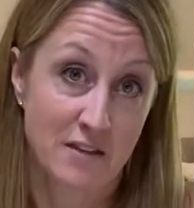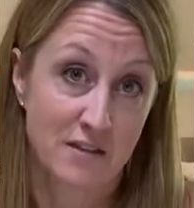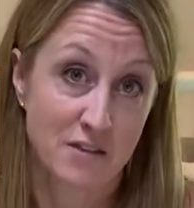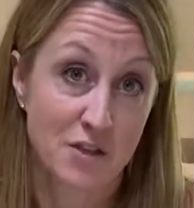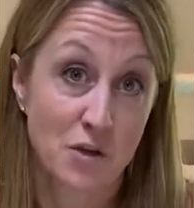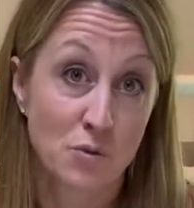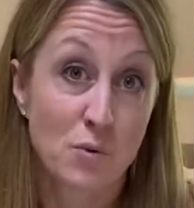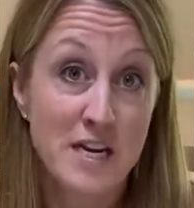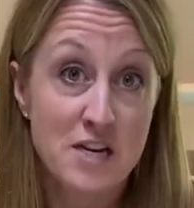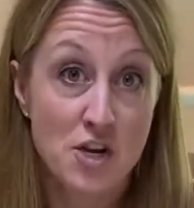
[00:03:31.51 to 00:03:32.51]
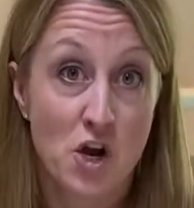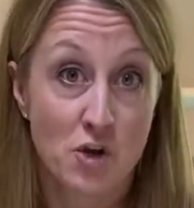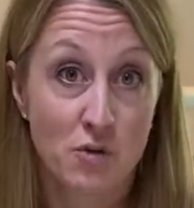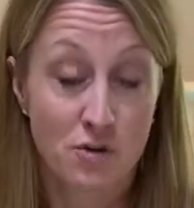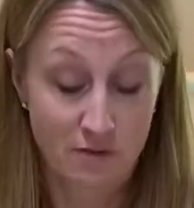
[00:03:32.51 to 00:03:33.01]
So we
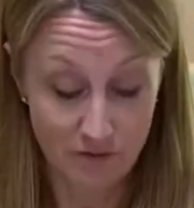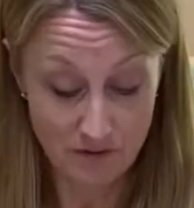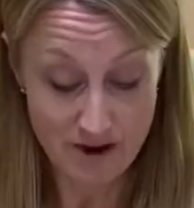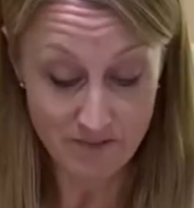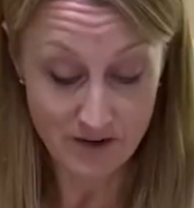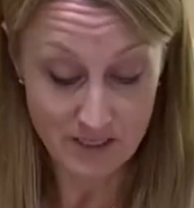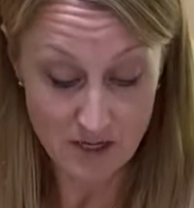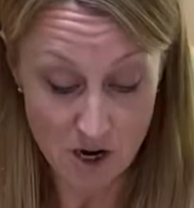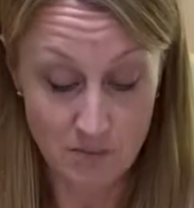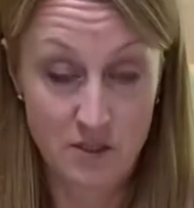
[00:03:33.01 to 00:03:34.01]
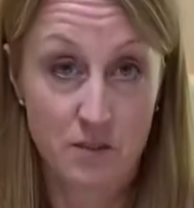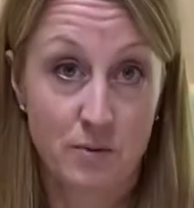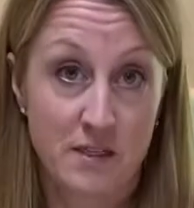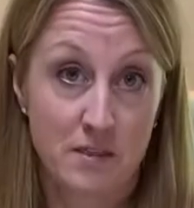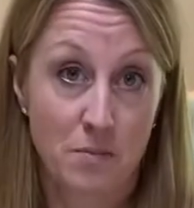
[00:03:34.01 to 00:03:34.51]
know that for every diamond
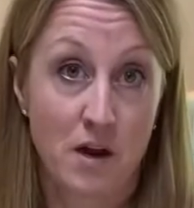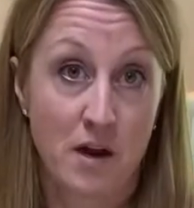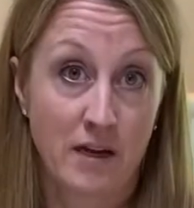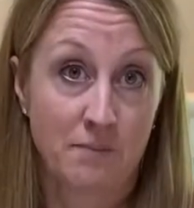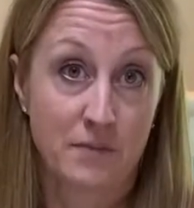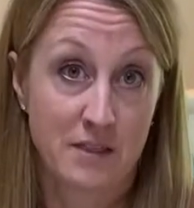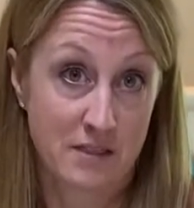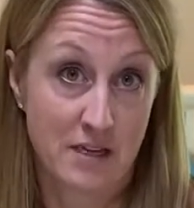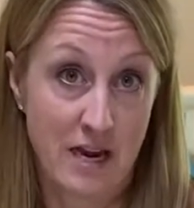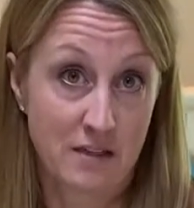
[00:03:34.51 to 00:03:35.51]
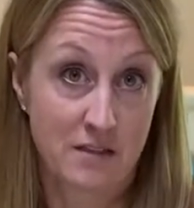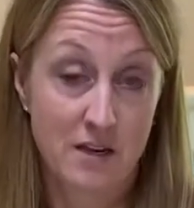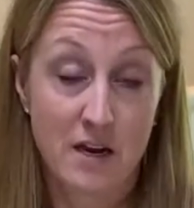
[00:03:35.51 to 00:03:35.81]
we supply and set,